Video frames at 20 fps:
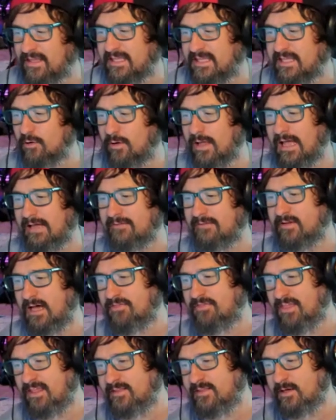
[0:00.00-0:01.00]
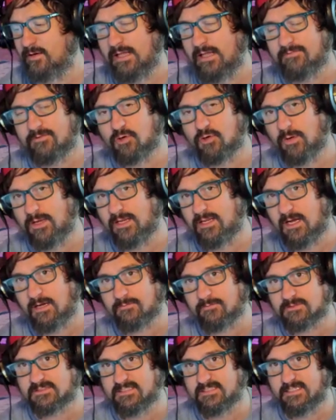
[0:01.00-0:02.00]
they'll have a great
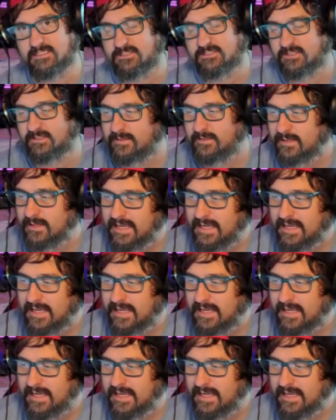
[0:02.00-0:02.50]
conversation.